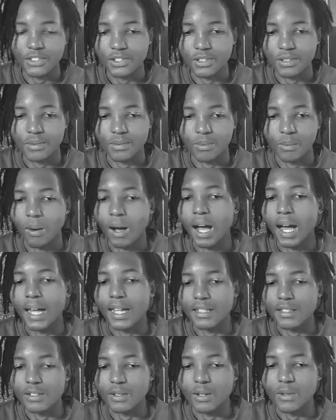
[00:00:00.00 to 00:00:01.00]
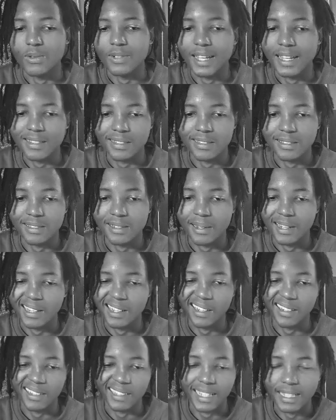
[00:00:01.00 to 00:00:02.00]
just why it's so necessary.
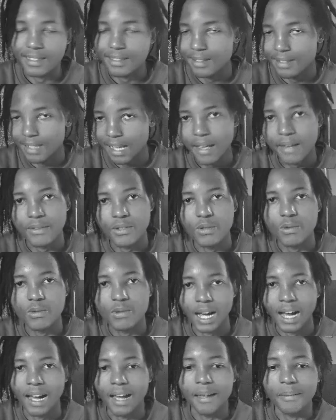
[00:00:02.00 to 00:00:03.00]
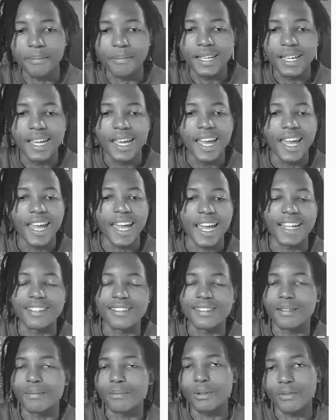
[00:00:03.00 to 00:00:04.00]
Like it saves you time, it
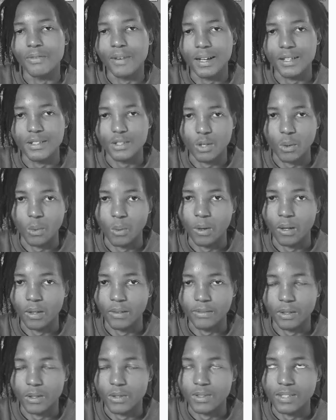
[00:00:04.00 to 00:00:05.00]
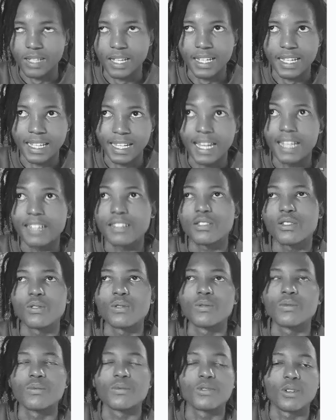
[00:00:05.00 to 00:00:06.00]
simplifies your workflows, and it lets you
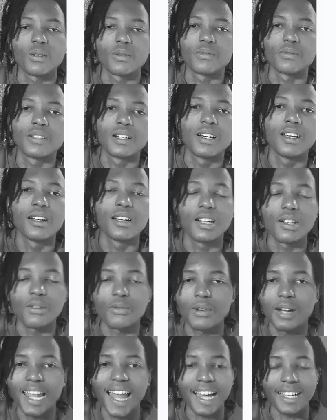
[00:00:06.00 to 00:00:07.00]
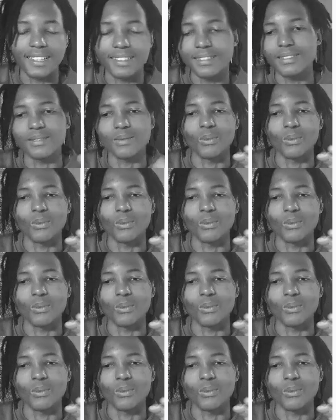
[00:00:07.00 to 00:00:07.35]
sort of relax